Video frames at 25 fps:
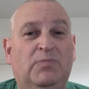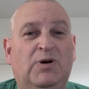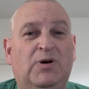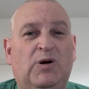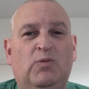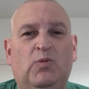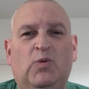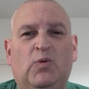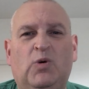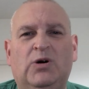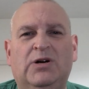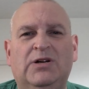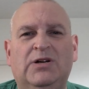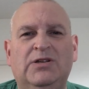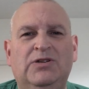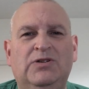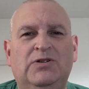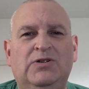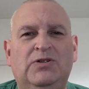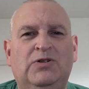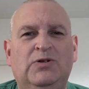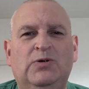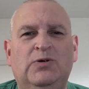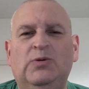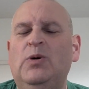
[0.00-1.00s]
But what can
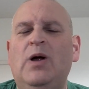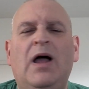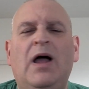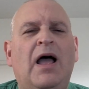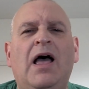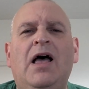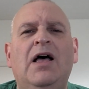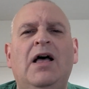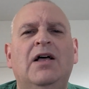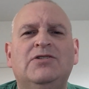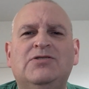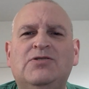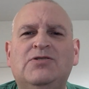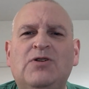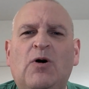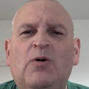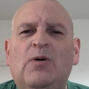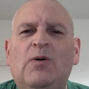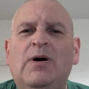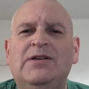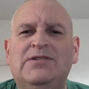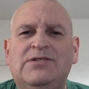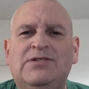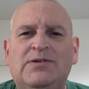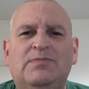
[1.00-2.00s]
you do?
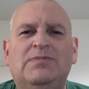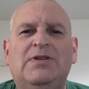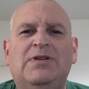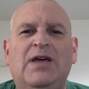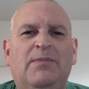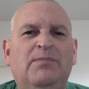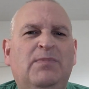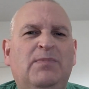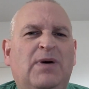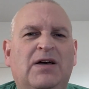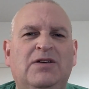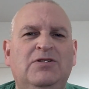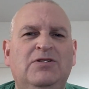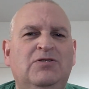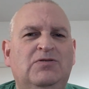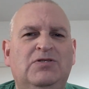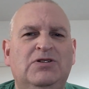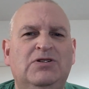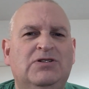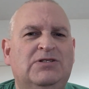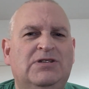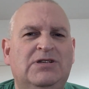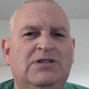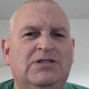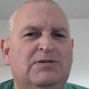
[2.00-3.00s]
So, September, you
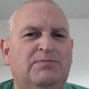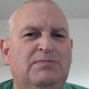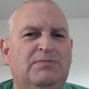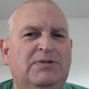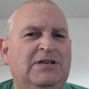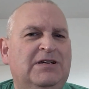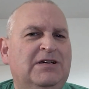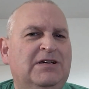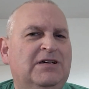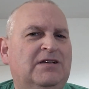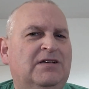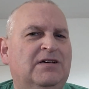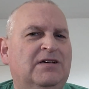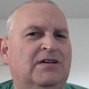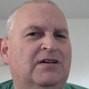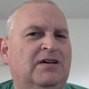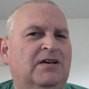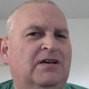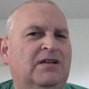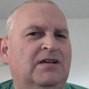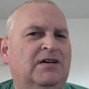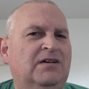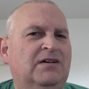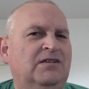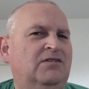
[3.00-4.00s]
just disappeared,
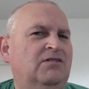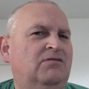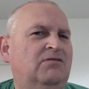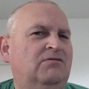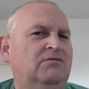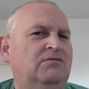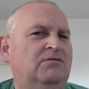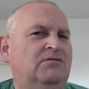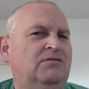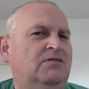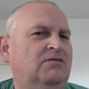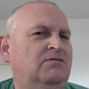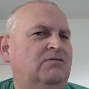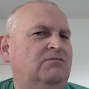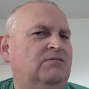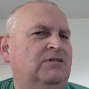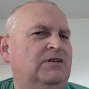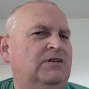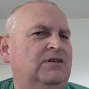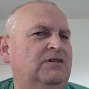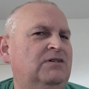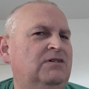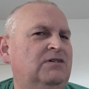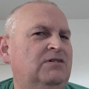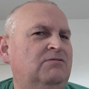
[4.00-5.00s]
and I don't know
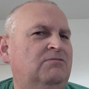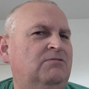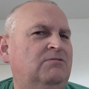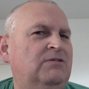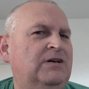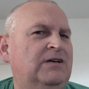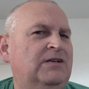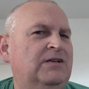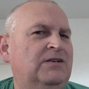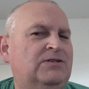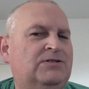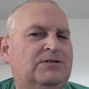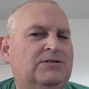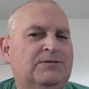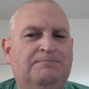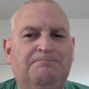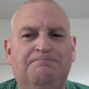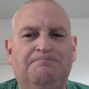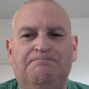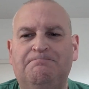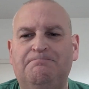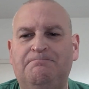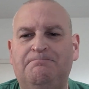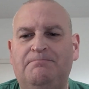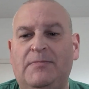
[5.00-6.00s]
where you went
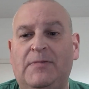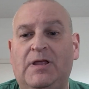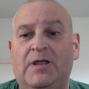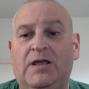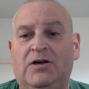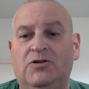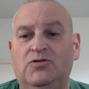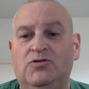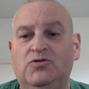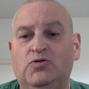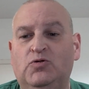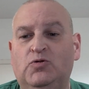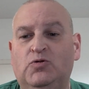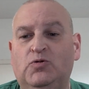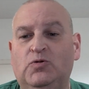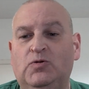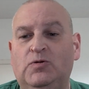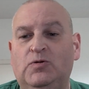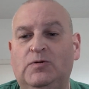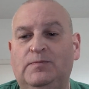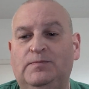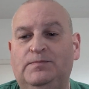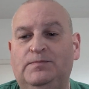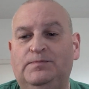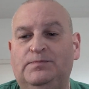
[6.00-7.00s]
at
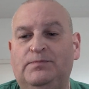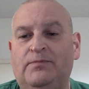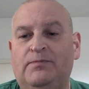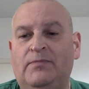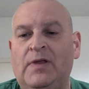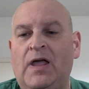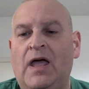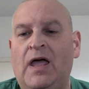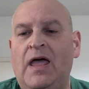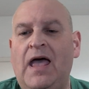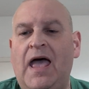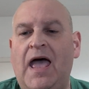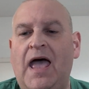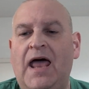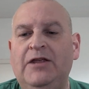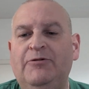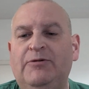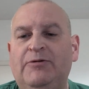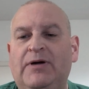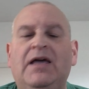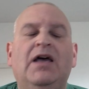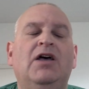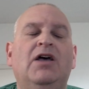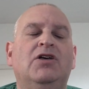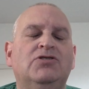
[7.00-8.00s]
all.
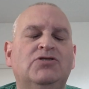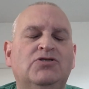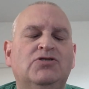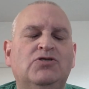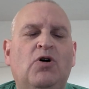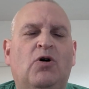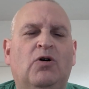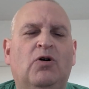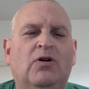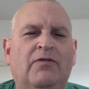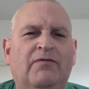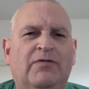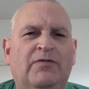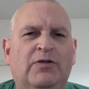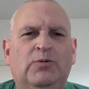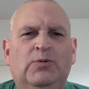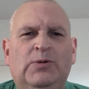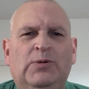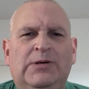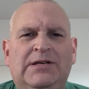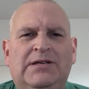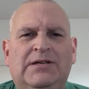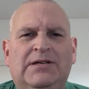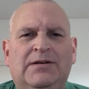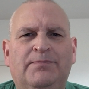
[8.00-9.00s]
Anyway, song of the
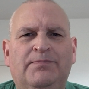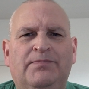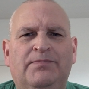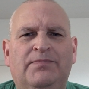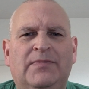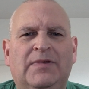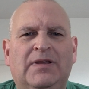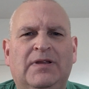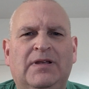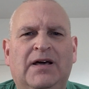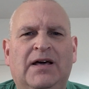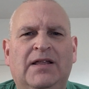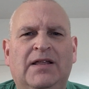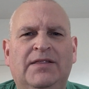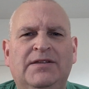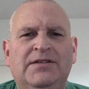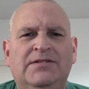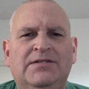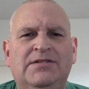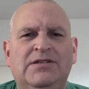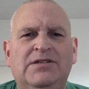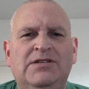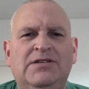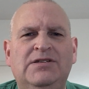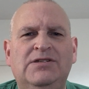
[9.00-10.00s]
week. And
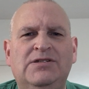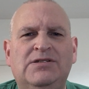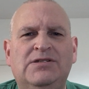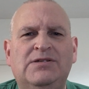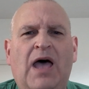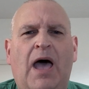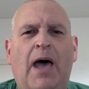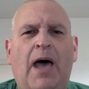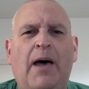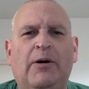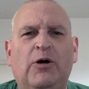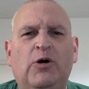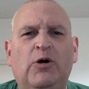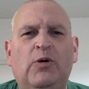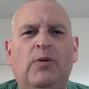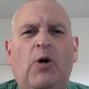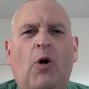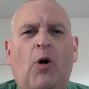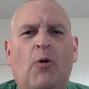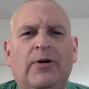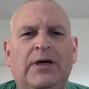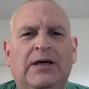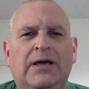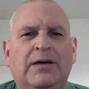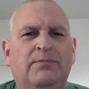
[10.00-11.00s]
this is
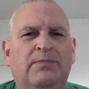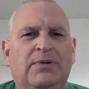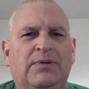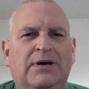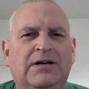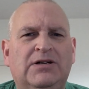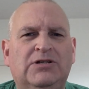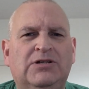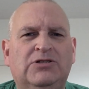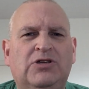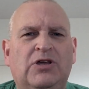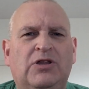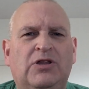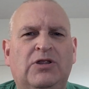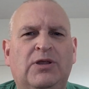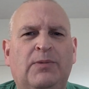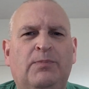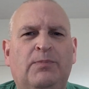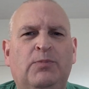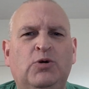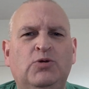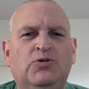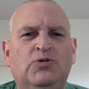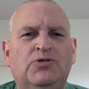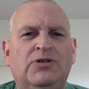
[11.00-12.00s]
going back to the
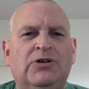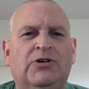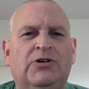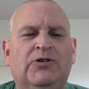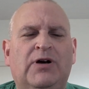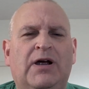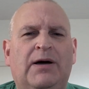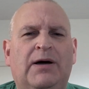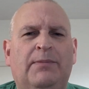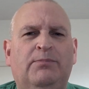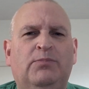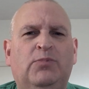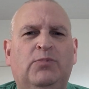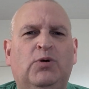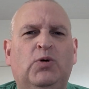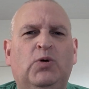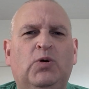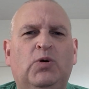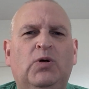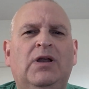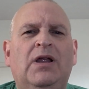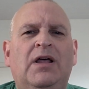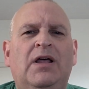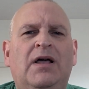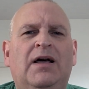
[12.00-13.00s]
Booster Gram
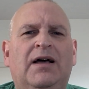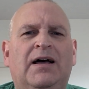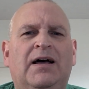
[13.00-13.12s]
Ball.